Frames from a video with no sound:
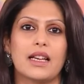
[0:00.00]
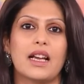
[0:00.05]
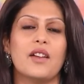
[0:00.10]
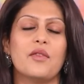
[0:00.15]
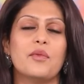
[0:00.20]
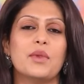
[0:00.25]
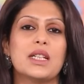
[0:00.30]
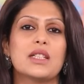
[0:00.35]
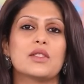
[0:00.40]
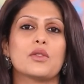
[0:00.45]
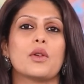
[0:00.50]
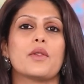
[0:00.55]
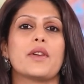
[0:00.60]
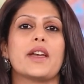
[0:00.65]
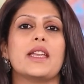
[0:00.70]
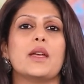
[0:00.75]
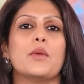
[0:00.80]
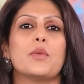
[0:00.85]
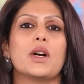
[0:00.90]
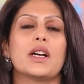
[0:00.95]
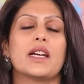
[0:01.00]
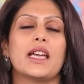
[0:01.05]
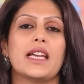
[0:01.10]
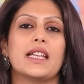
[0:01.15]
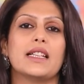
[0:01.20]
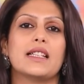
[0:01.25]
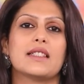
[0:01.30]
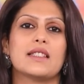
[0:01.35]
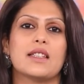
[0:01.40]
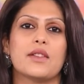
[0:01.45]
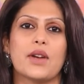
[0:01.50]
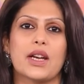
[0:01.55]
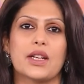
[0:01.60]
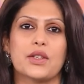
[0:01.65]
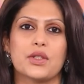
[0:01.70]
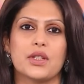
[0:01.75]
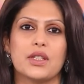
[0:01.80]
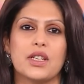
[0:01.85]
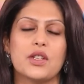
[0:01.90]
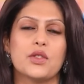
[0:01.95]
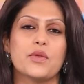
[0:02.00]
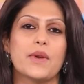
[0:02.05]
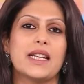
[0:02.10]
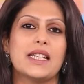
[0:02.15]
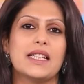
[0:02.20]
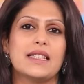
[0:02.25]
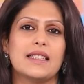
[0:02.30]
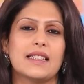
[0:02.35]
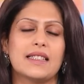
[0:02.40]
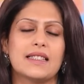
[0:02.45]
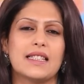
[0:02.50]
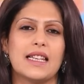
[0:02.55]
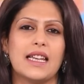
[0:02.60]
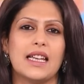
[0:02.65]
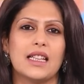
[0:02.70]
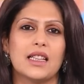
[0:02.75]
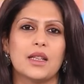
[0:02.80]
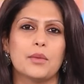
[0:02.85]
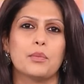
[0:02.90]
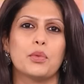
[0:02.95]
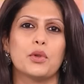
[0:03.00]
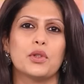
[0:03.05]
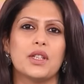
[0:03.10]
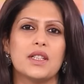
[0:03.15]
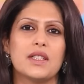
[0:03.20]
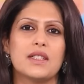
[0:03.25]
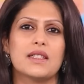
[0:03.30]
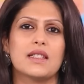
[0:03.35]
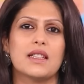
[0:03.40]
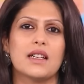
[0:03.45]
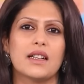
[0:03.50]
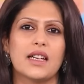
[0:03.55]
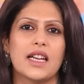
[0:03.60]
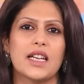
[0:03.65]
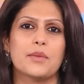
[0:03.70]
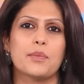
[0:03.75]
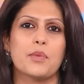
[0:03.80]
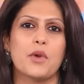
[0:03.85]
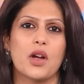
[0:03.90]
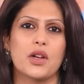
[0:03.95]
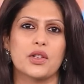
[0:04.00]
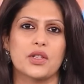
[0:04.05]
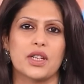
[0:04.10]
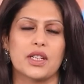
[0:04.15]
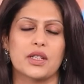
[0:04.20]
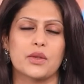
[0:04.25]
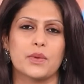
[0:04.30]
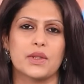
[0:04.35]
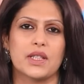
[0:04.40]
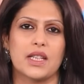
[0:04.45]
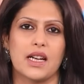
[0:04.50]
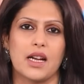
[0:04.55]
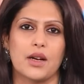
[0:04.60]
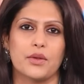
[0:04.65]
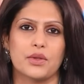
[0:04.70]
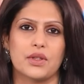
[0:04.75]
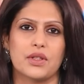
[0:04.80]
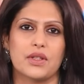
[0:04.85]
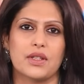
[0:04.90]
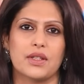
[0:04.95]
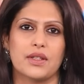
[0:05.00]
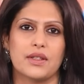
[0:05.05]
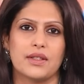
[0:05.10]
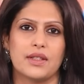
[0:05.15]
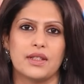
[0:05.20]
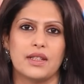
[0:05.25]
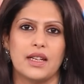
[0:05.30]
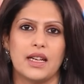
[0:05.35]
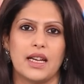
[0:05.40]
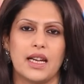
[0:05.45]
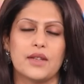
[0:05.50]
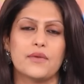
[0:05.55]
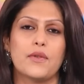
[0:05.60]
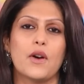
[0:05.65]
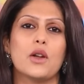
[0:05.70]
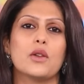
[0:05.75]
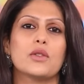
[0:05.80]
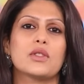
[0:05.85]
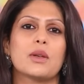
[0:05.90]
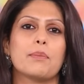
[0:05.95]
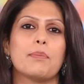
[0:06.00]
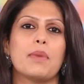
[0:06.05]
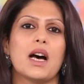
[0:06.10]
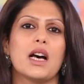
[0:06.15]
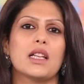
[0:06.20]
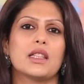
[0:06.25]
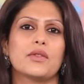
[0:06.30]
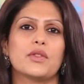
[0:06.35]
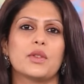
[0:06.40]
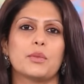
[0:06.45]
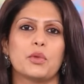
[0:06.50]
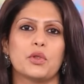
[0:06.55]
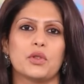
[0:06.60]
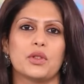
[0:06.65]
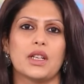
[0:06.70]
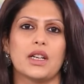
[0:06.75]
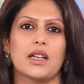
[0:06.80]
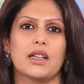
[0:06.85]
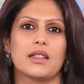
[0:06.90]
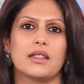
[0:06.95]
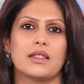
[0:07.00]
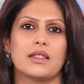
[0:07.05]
The government is already working in this direction. In 2016, the Buddhist Circuit Project was announced. It follows the path of the Buddha,